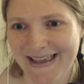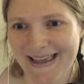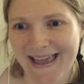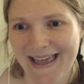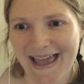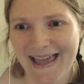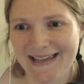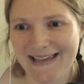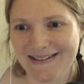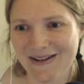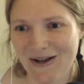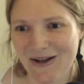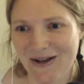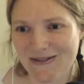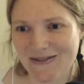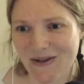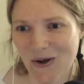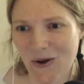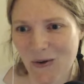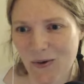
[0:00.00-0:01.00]
And
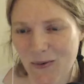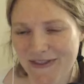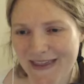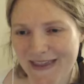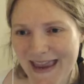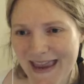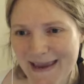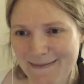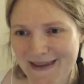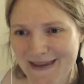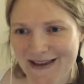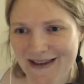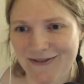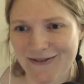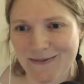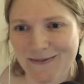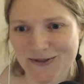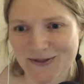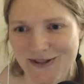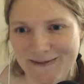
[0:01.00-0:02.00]
also with Amy
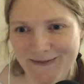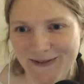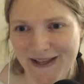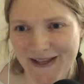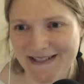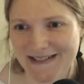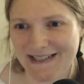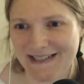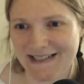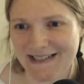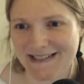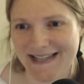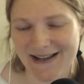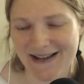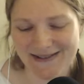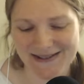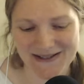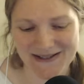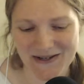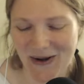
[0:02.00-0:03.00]
from Dreamflight
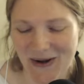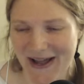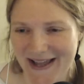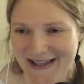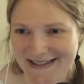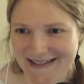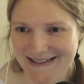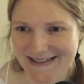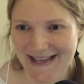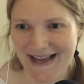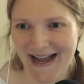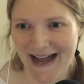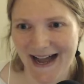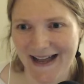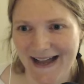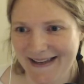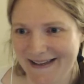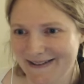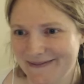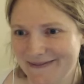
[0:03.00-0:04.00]
6000. Go ahead and say
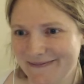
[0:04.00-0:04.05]
hi.